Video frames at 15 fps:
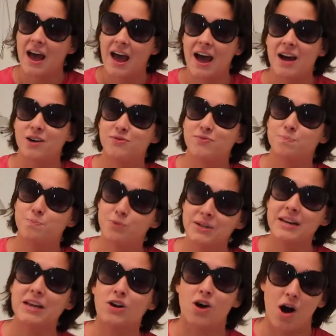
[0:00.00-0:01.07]
have
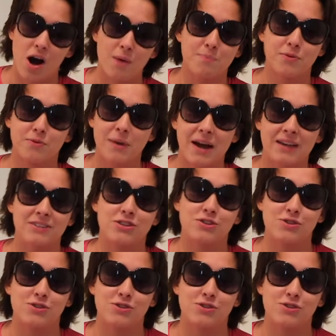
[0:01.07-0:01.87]
pretty compromised